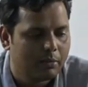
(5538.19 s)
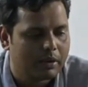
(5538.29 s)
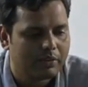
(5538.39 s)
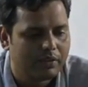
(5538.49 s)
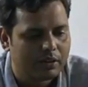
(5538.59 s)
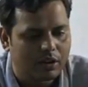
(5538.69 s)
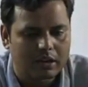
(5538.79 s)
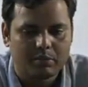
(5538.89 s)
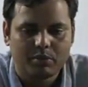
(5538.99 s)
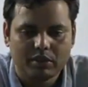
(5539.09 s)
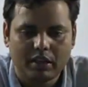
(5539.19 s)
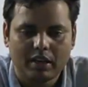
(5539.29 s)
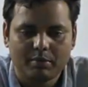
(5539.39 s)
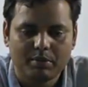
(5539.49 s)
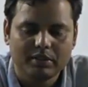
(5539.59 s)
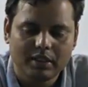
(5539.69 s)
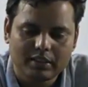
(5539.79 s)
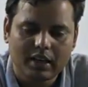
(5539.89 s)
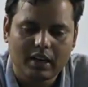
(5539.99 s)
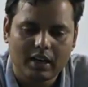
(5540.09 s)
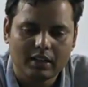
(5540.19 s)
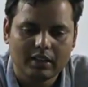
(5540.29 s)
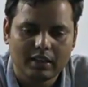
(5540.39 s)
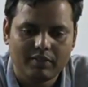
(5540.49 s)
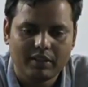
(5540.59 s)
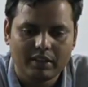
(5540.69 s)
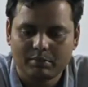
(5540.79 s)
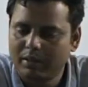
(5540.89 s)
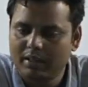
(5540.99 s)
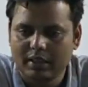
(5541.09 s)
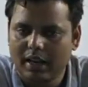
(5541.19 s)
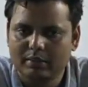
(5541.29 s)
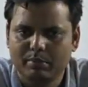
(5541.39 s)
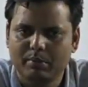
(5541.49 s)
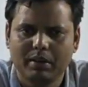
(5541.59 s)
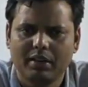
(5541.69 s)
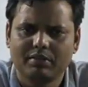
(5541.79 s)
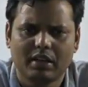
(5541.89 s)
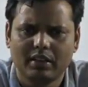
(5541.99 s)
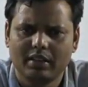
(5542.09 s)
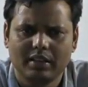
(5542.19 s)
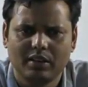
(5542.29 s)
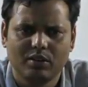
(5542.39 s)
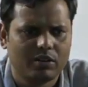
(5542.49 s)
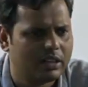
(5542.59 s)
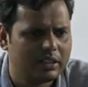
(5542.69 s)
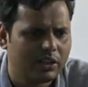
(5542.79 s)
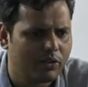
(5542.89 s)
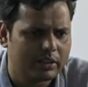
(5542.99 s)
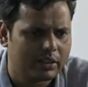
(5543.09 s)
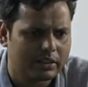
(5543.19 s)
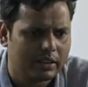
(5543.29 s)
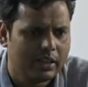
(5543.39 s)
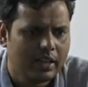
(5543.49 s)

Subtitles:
but if we'll talk about the Harappans, there is another evidence, because as people have started raising questions,